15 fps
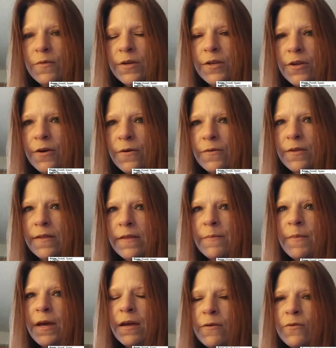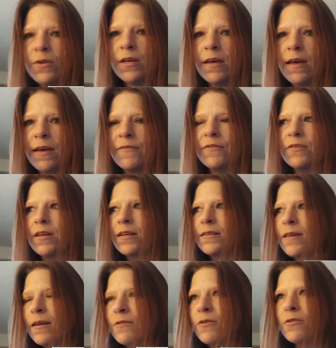would know that the man only gave her like
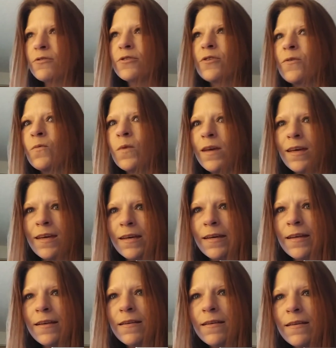$10 a week.